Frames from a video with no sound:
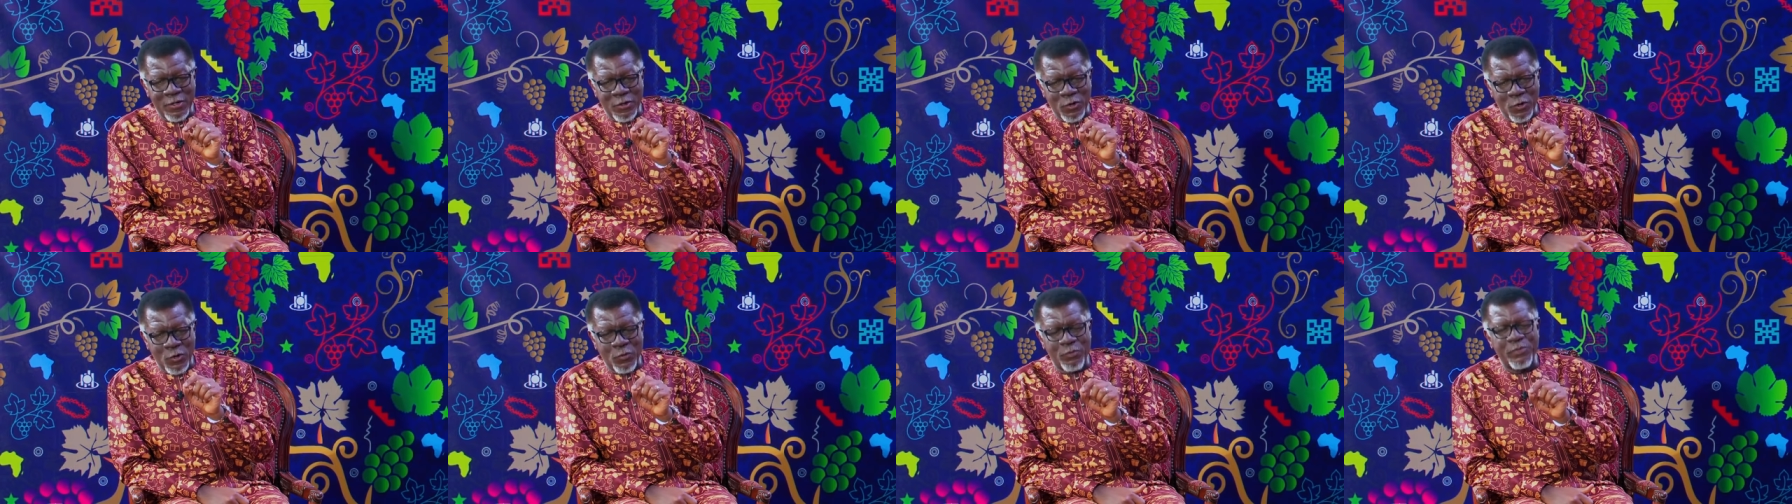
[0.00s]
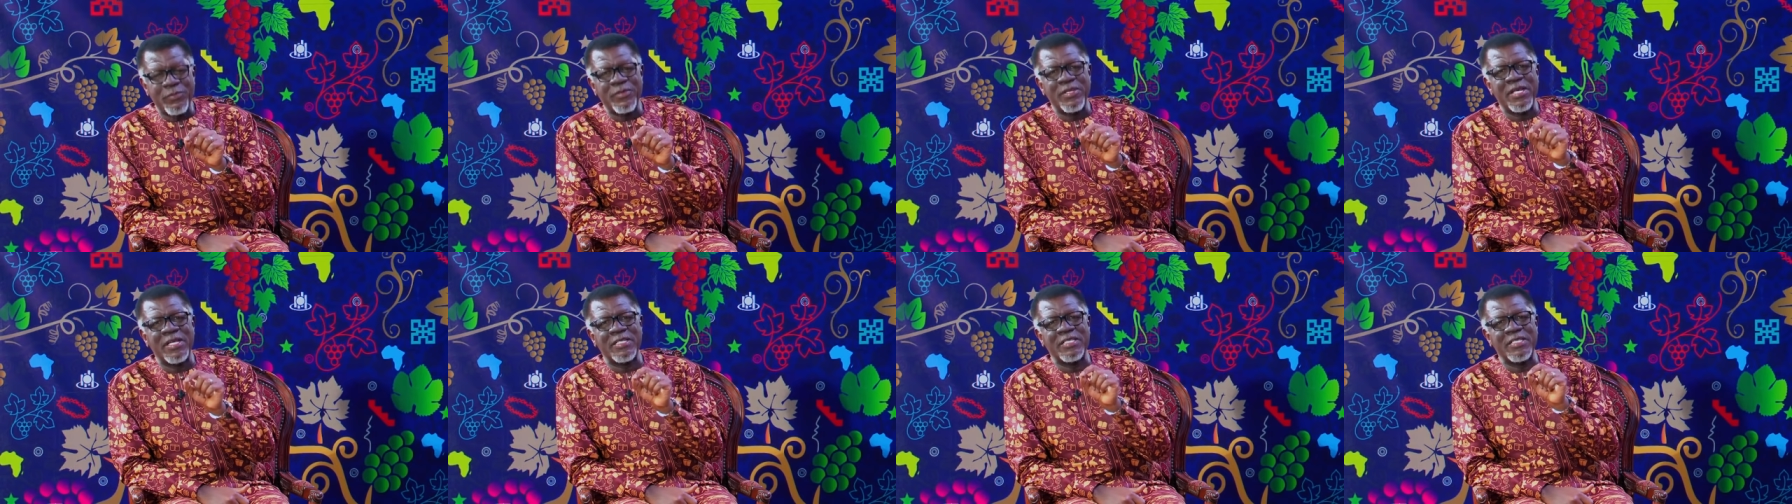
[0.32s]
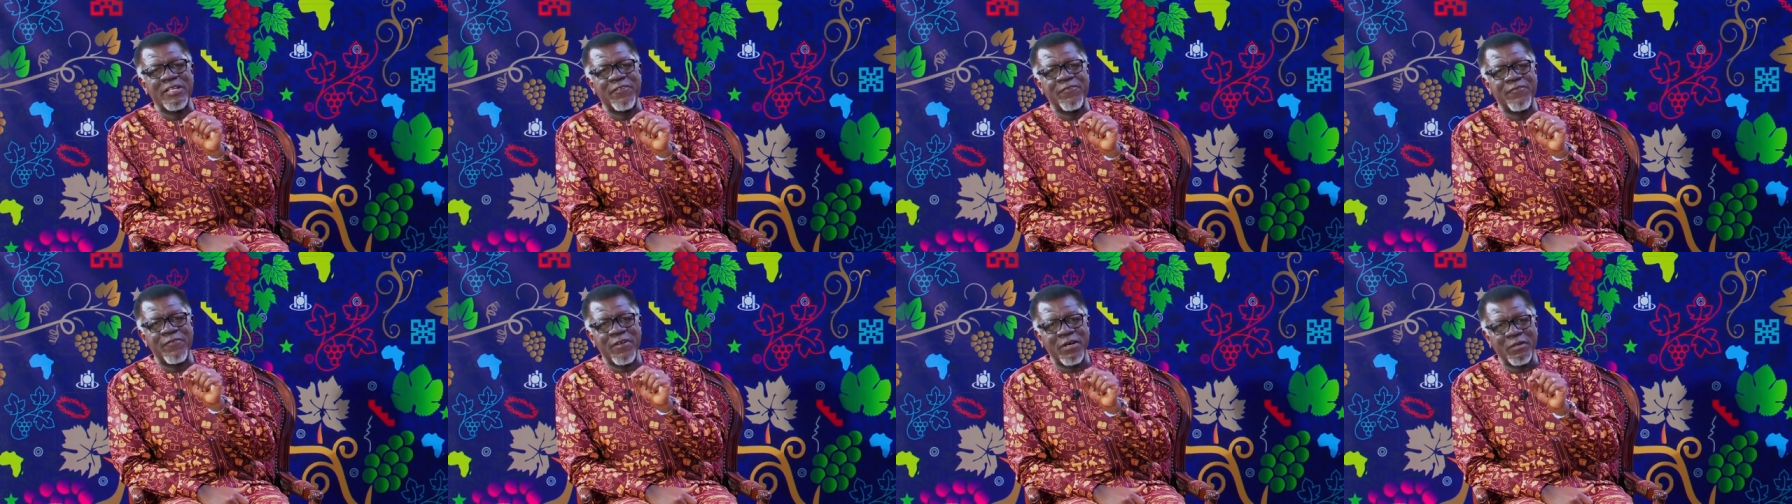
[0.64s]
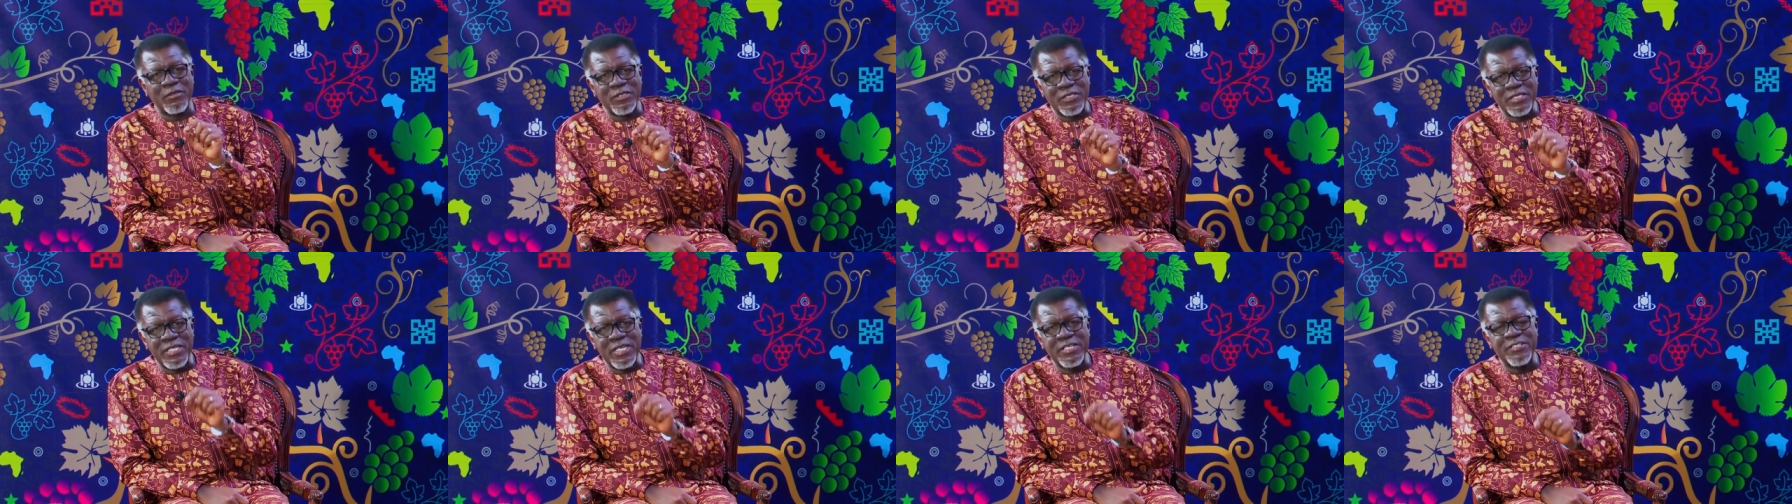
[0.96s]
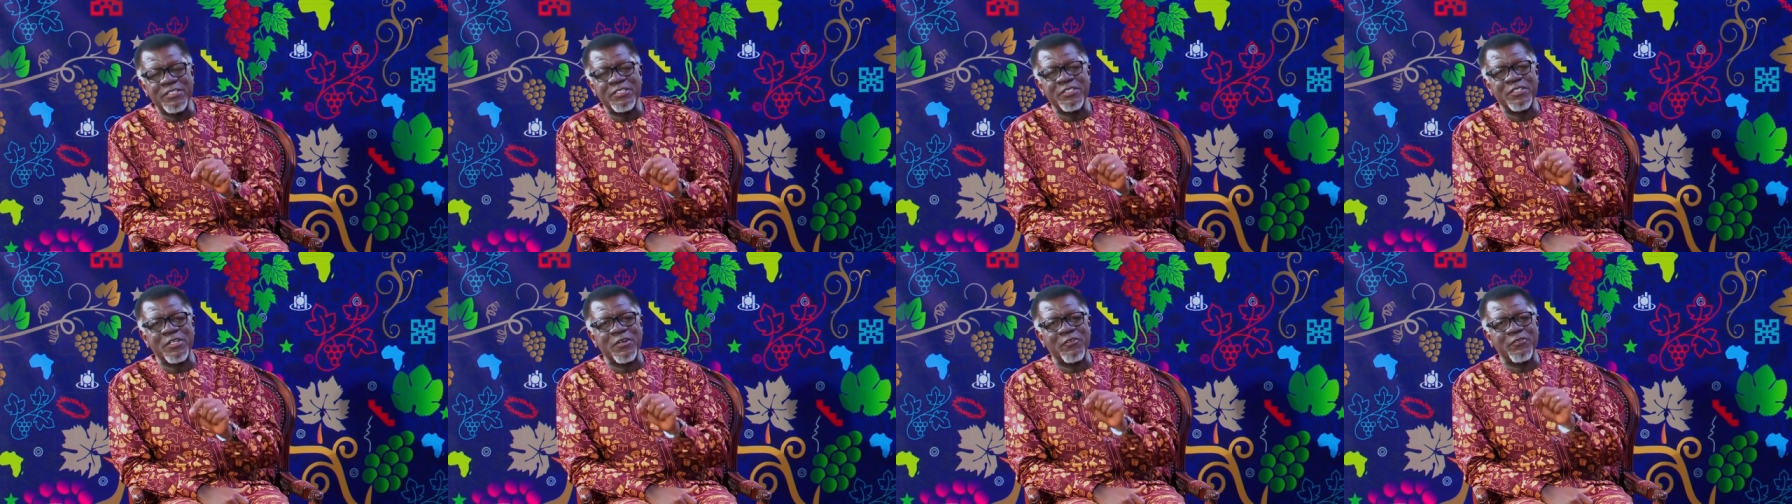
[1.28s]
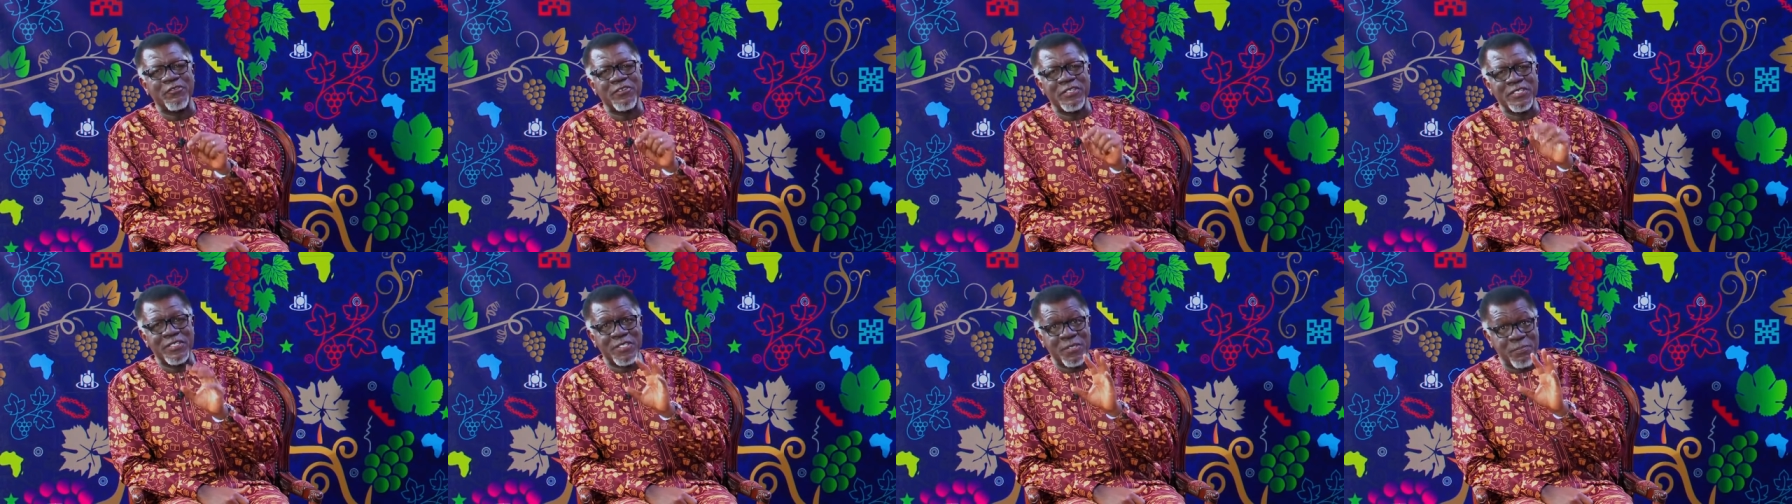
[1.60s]
hope that the foundation
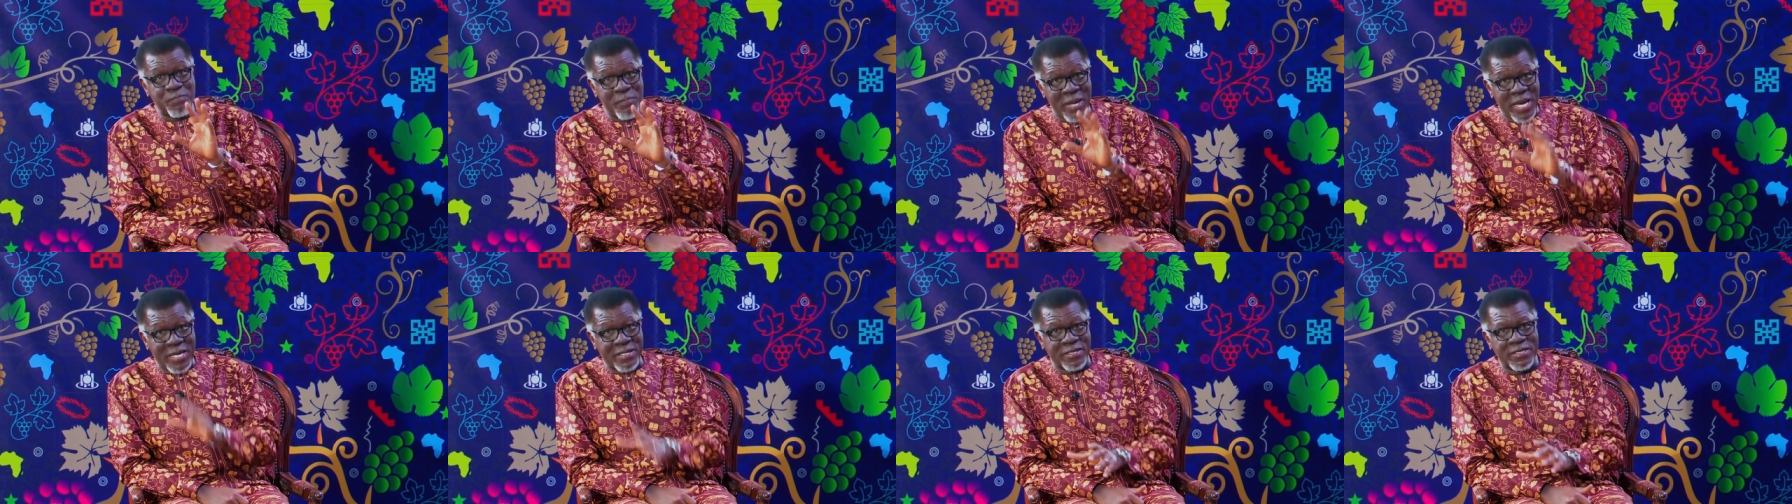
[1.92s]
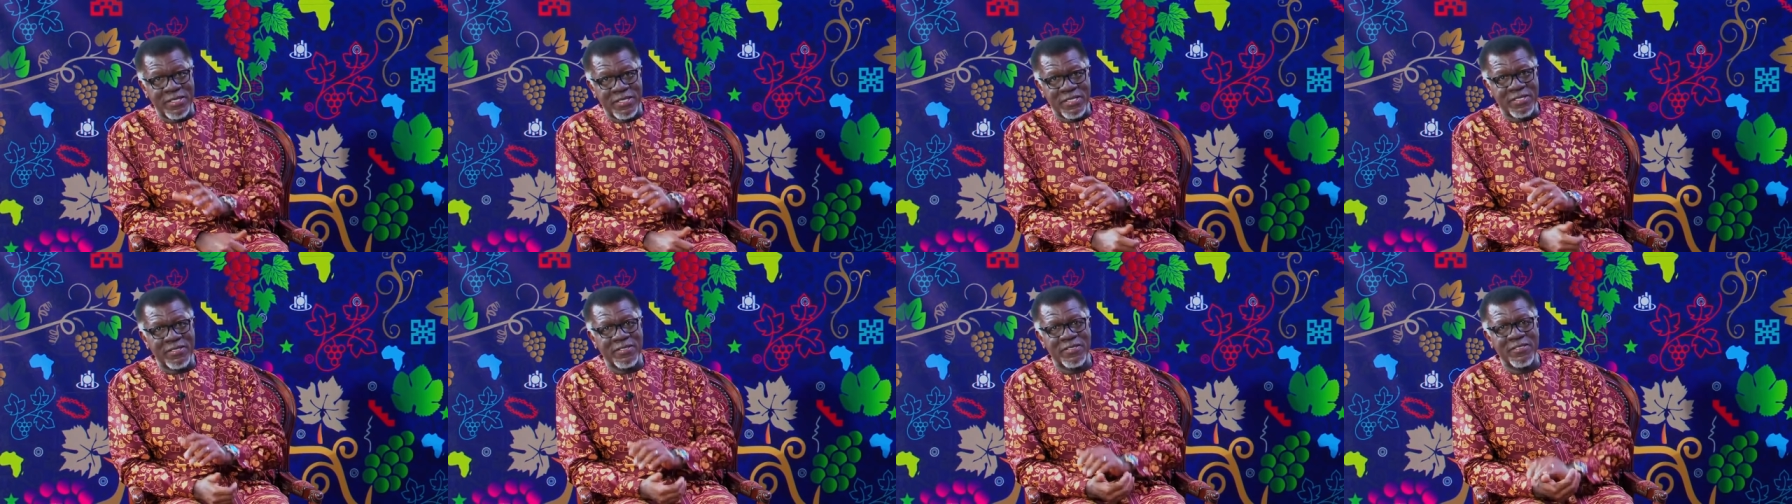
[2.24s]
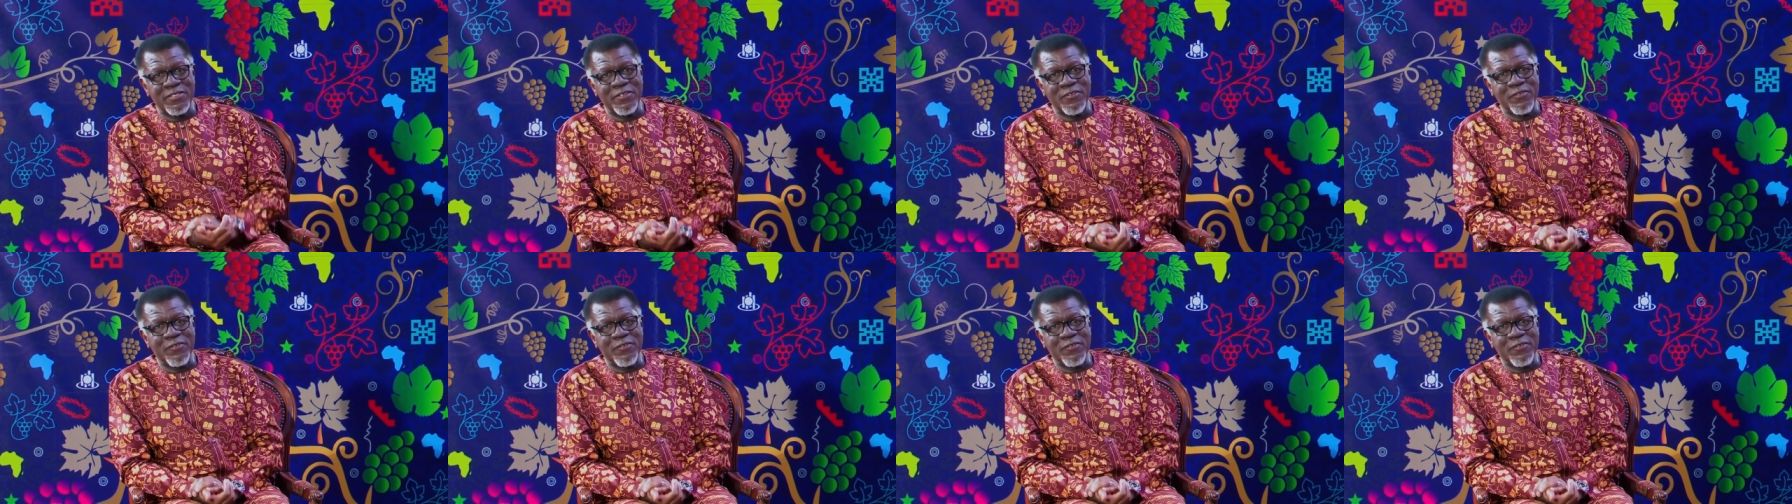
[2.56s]
of respect